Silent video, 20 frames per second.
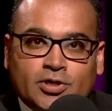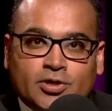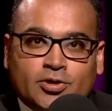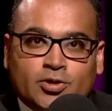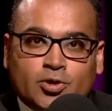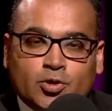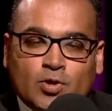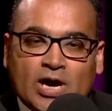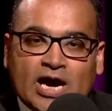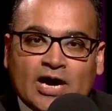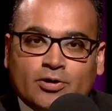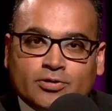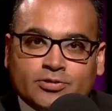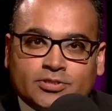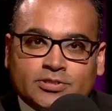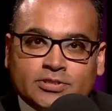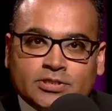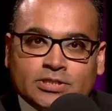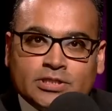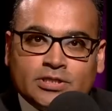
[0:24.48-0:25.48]

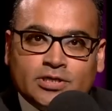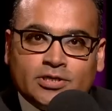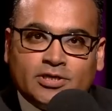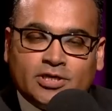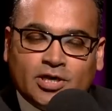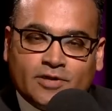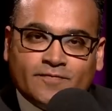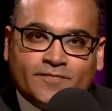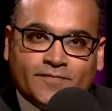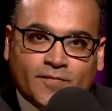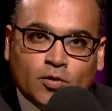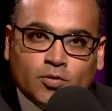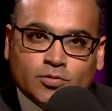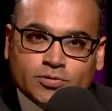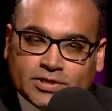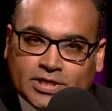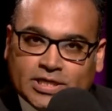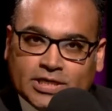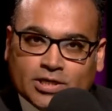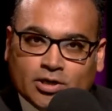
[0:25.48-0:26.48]
throughout the
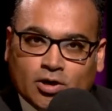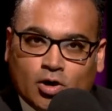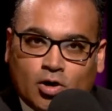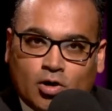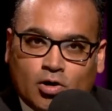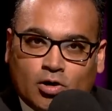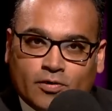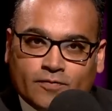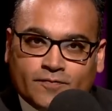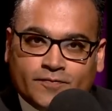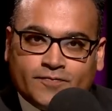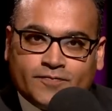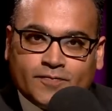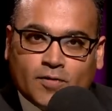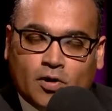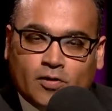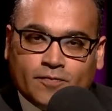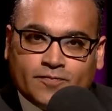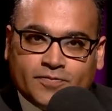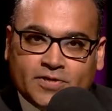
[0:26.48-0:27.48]
unfolding of,
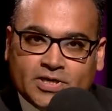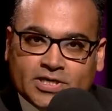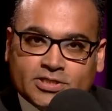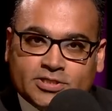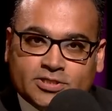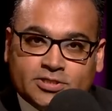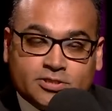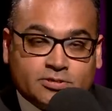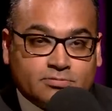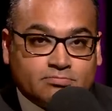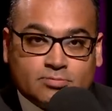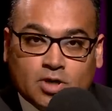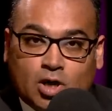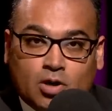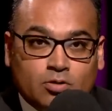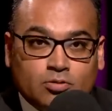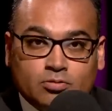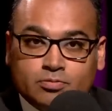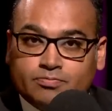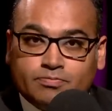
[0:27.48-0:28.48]
of this
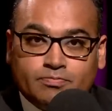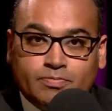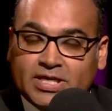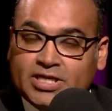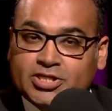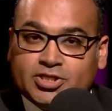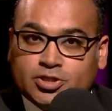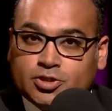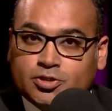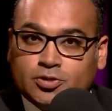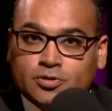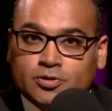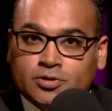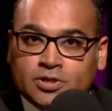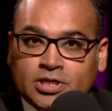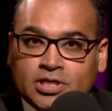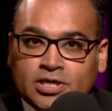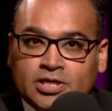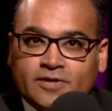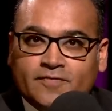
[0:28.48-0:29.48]
whole Me Too
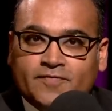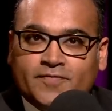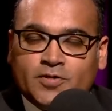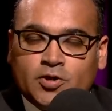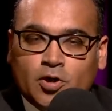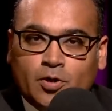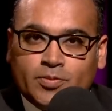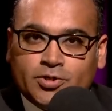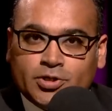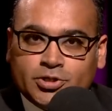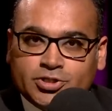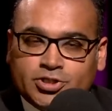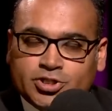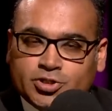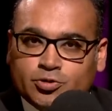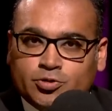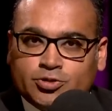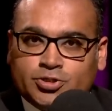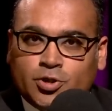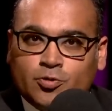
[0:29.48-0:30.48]
phenomenon. She's
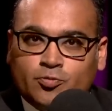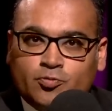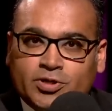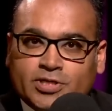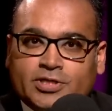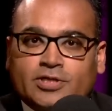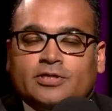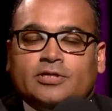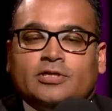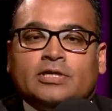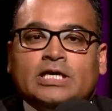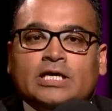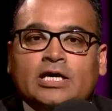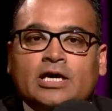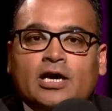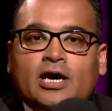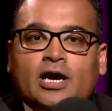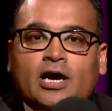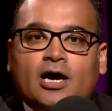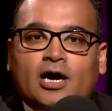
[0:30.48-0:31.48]
also written
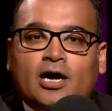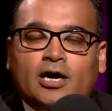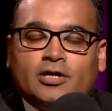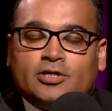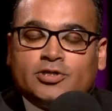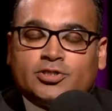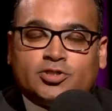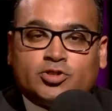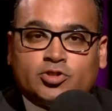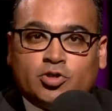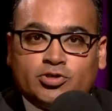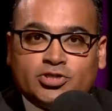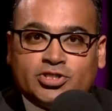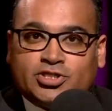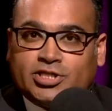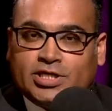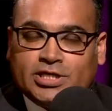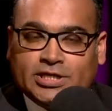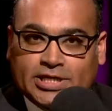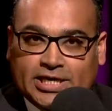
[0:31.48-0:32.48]
an
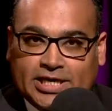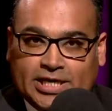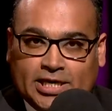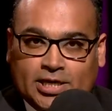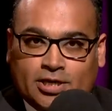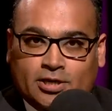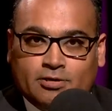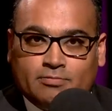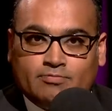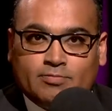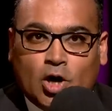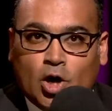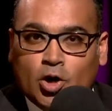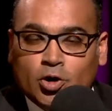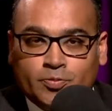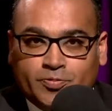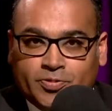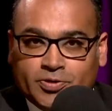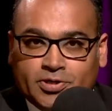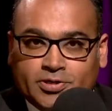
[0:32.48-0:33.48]
astonishingly
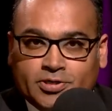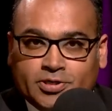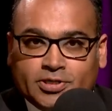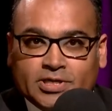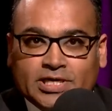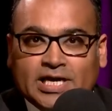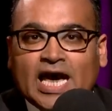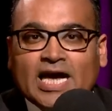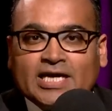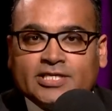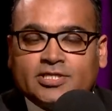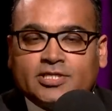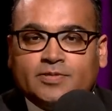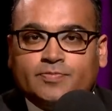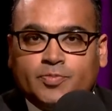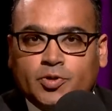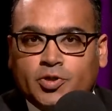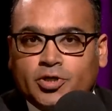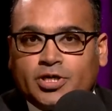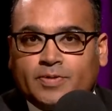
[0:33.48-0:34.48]
open and candid
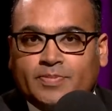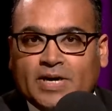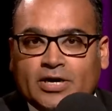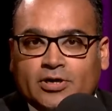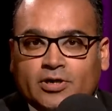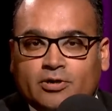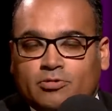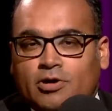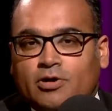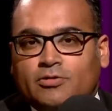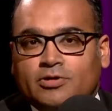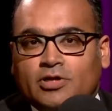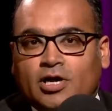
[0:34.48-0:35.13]
book about her own